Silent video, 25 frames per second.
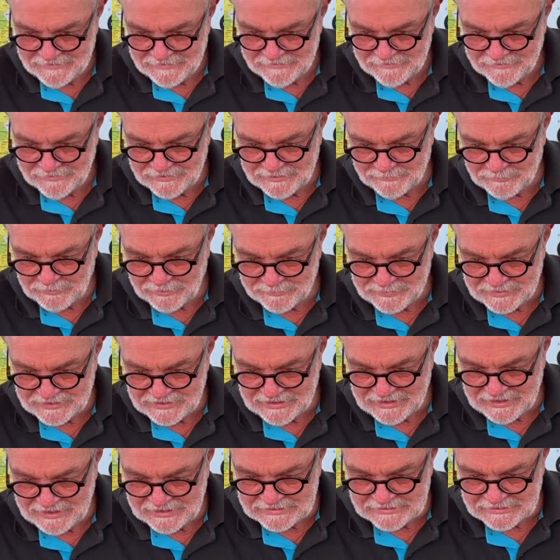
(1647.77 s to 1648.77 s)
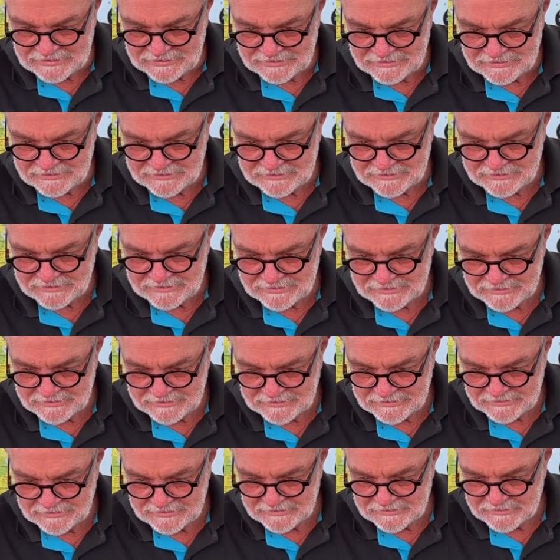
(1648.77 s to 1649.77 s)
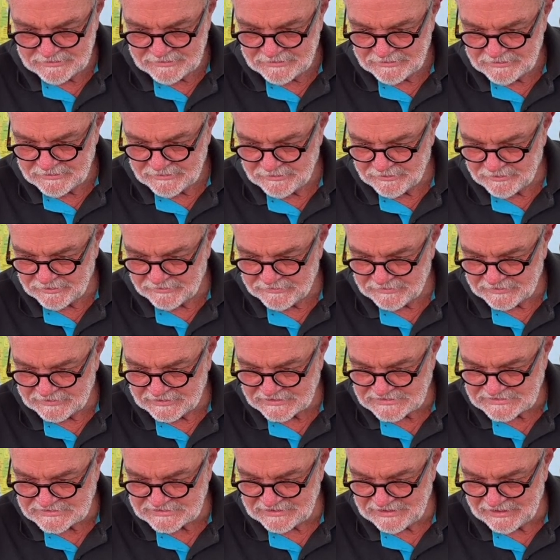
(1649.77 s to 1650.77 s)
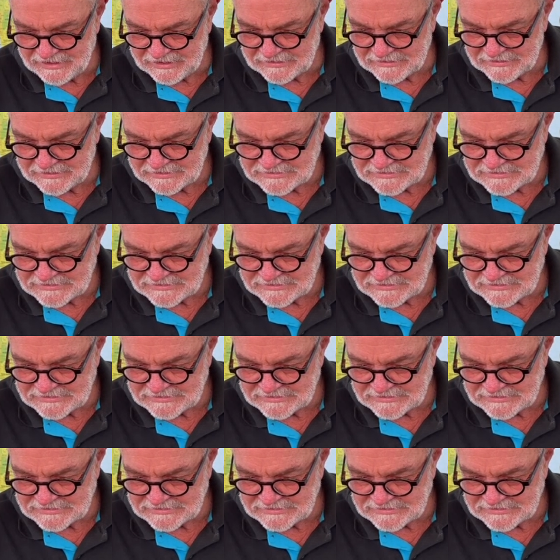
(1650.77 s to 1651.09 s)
Oh, that might be the end. Oh, I think that's the end.